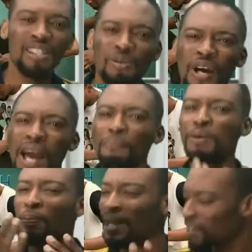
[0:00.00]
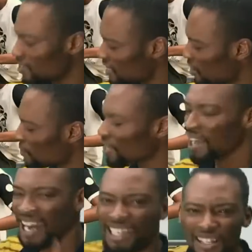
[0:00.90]
is to help you blast Jamb
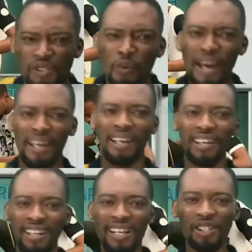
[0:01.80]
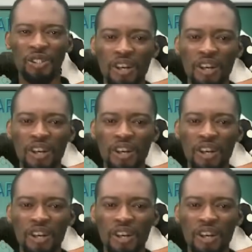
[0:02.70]
and as well get